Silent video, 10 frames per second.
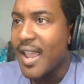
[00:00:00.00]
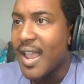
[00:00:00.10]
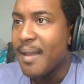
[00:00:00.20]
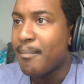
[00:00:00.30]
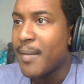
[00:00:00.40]

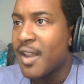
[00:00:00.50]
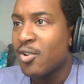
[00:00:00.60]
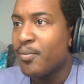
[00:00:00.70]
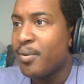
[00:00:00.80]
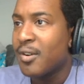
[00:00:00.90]
and made
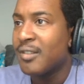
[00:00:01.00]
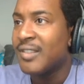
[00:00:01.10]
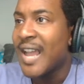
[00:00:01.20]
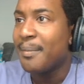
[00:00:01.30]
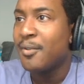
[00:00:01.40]
her put a
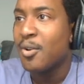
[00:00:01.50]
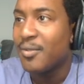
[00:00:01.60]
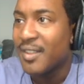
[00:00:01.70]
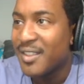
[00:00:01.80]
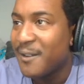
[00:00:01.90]
lab
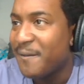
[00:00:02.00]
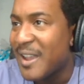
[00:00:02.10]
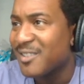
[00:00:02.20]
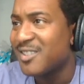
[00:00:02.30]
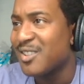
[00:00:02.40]
coat that they found